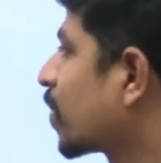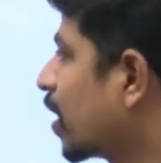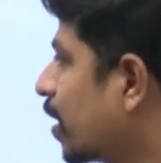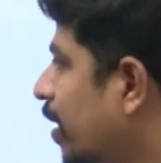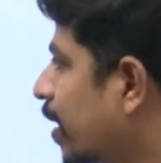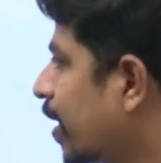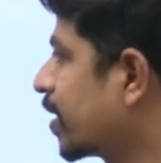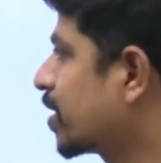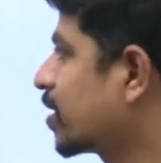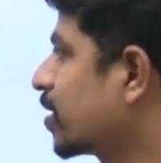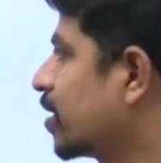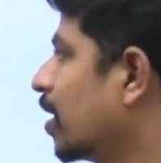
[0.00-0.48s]

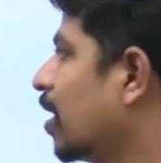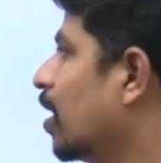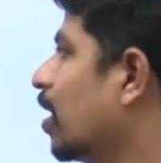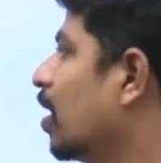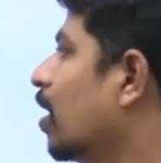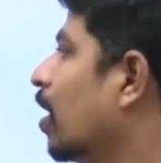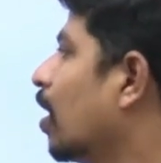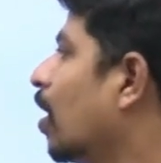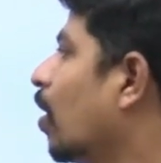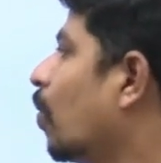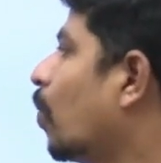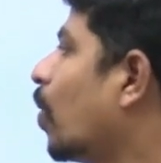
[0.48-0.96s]
Next,
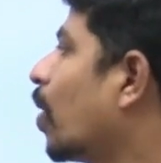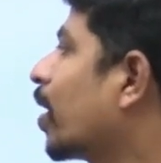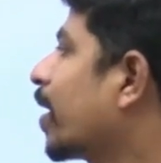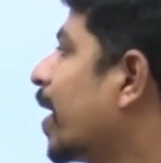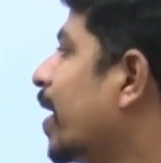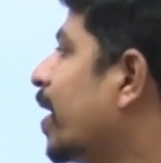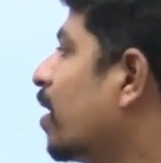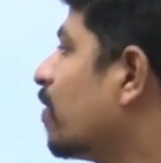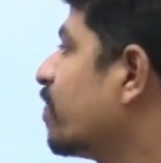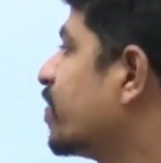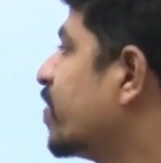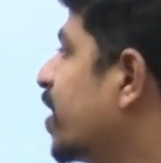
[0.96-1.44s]
What
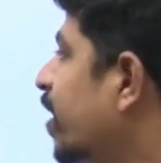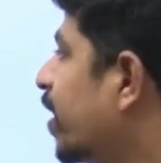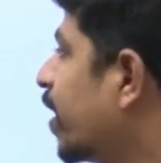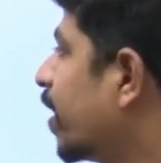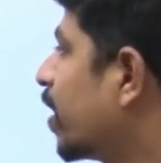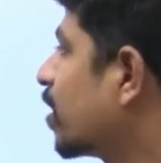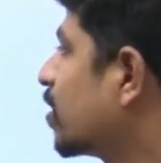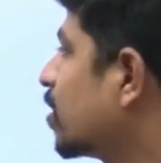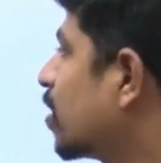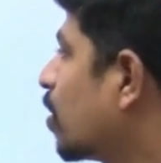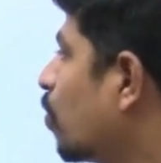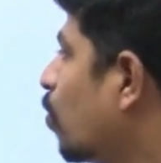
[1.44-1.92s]
kind of
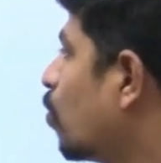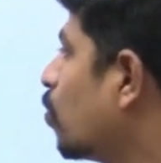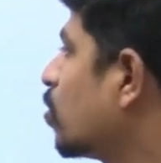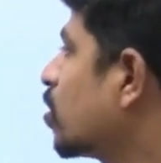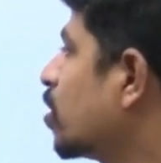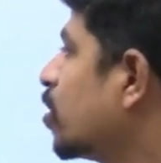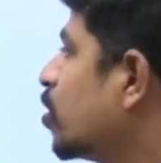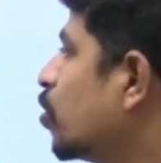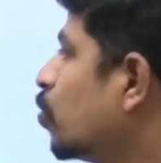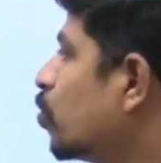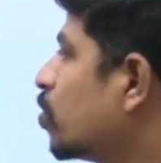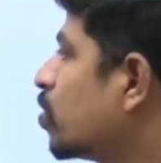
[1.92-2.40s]
generators are
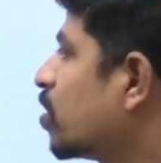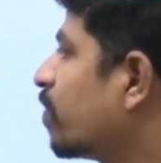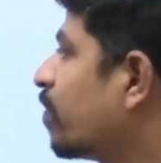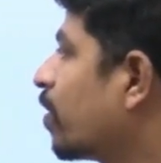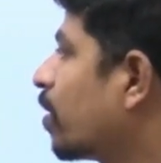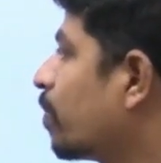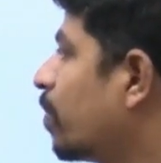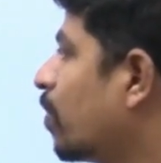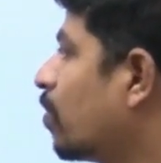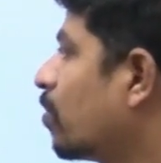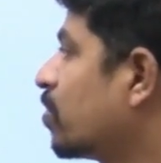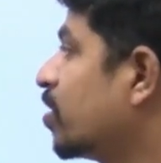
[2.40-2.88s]
mostly used
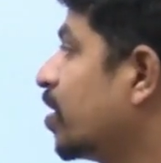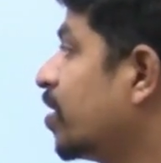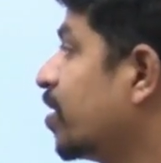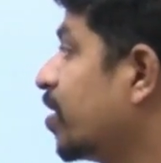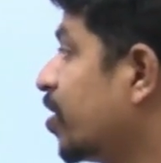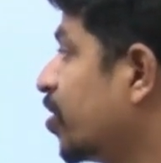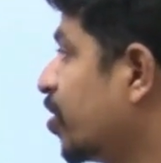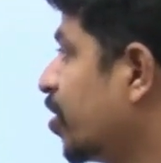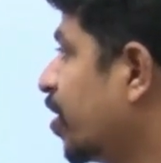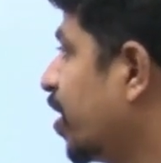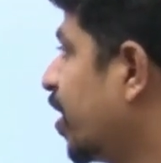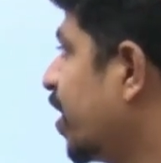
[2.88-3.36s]
for power
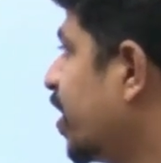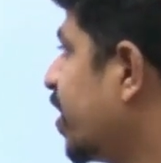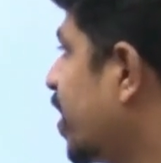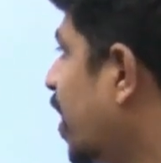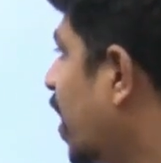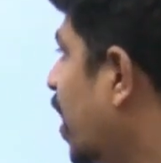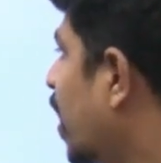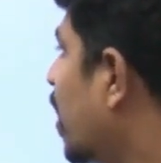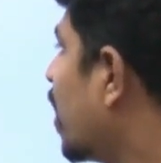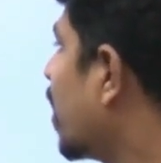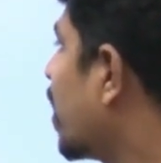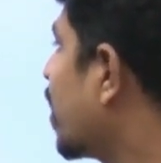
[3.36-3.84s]
generation in
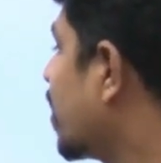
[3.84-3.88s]
India?